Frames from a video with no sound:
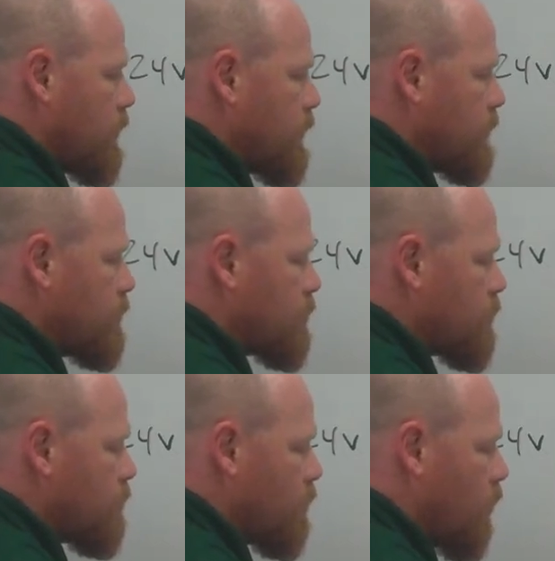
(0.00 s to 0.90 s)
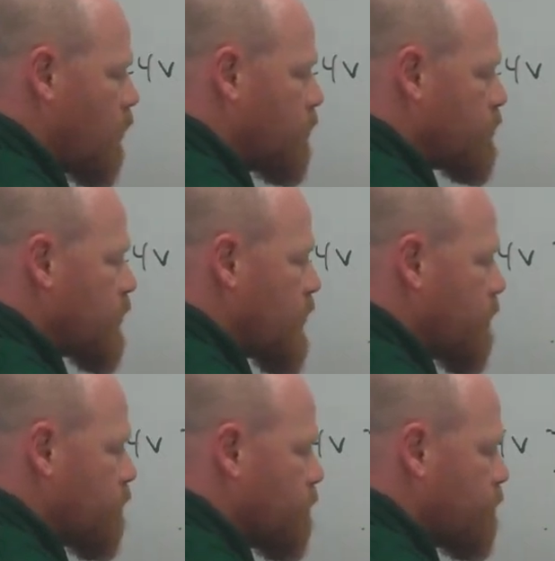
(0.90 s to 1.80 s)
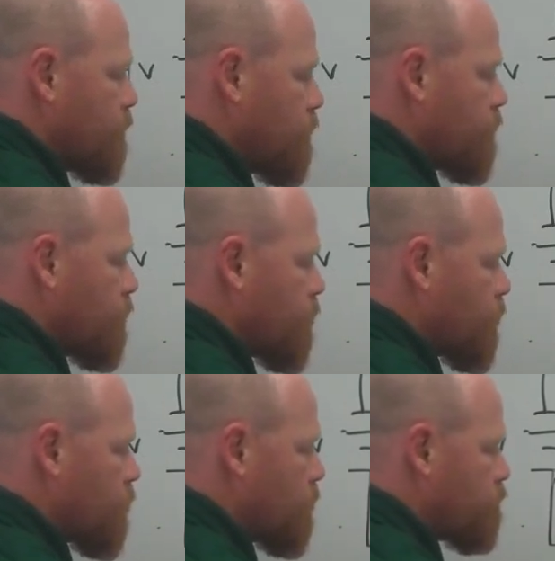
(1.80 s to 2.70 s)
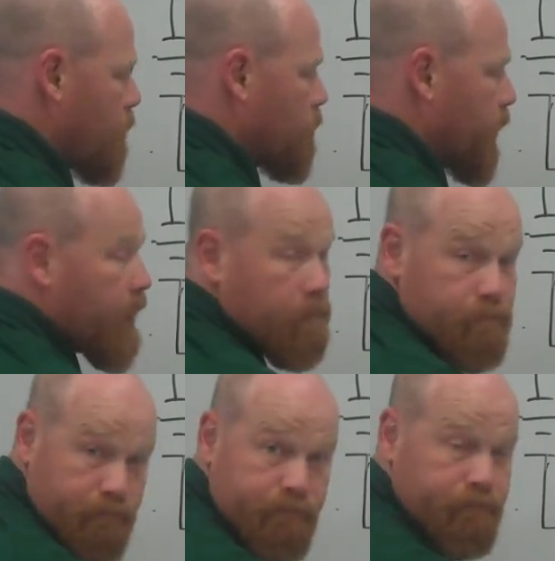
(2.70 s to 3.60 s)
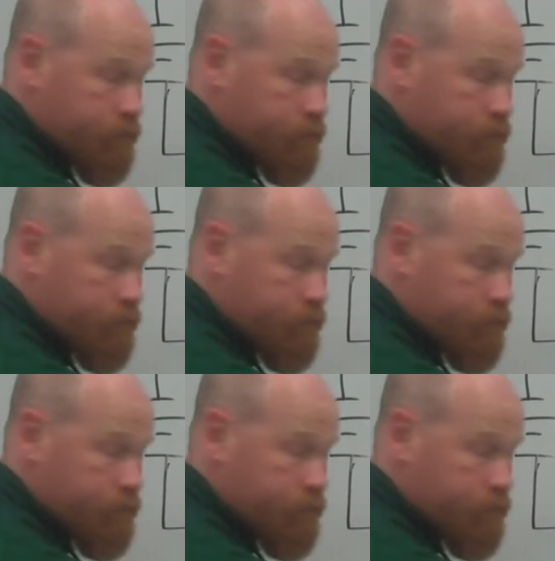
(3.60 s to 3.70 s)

is all the same. Remember that?